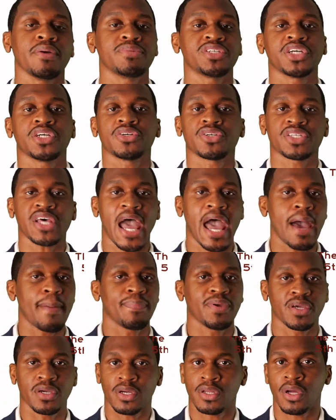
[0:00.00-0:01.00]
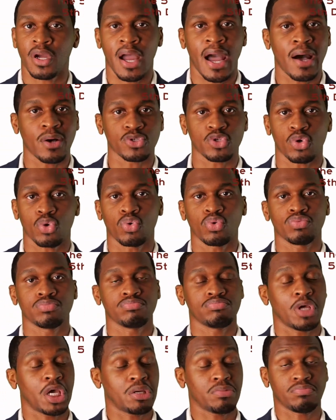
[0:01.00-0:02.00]
cheater is happy in their household.
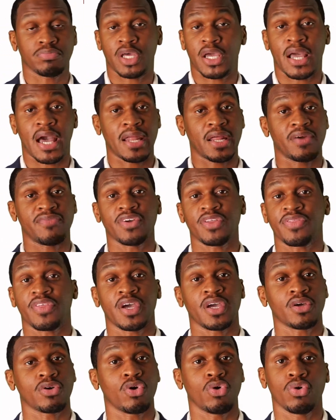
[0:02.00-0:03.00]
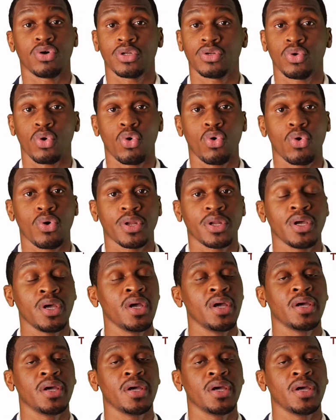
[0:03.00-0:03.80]
They got everything going on.